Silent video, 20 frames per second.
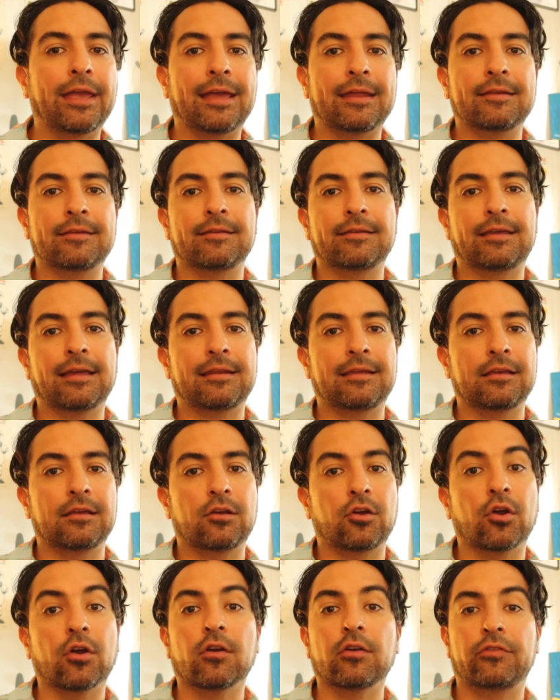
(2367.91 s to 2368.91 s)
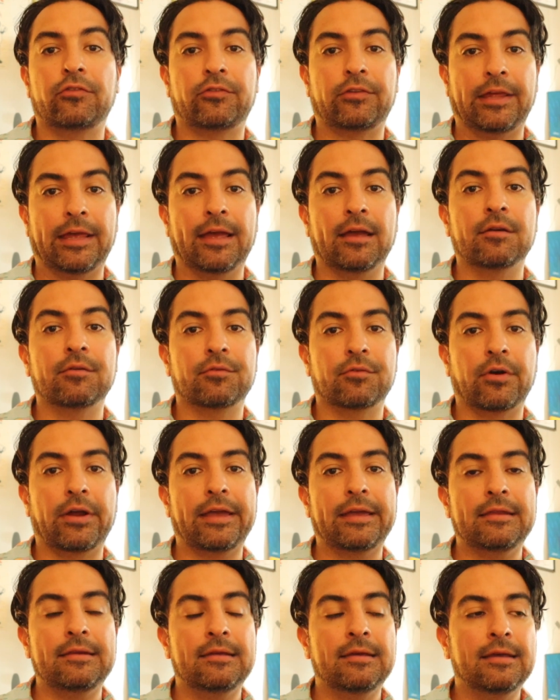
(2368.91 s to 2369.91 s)
and getting cursed at,
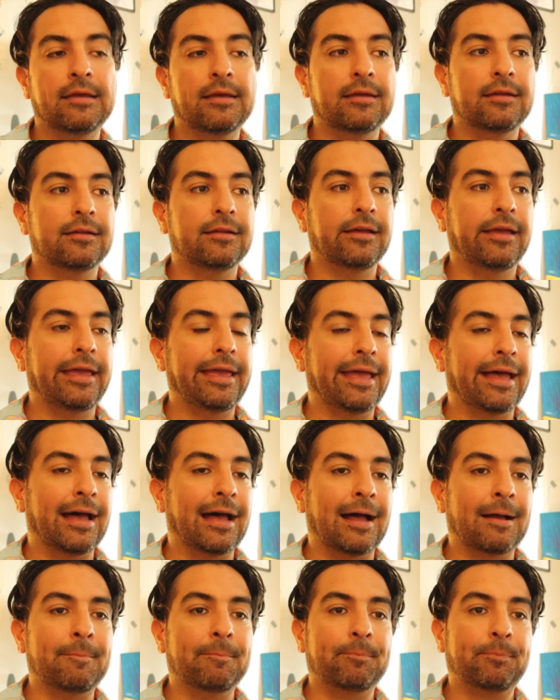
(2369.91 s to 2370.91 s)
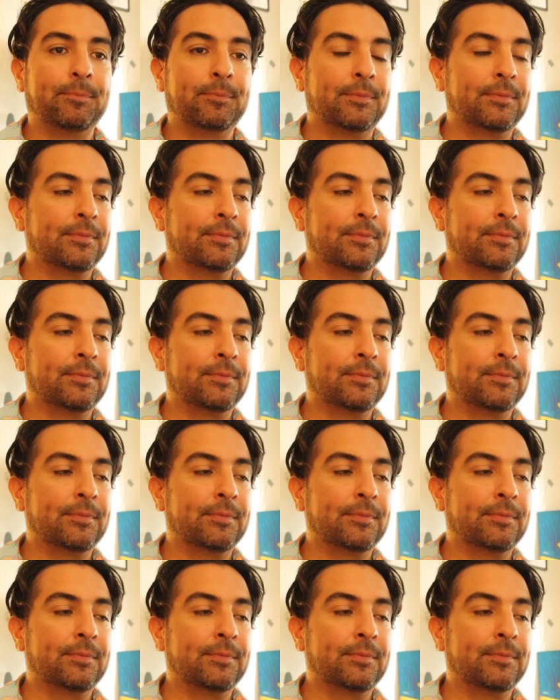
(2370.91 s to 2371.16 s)
right? Um,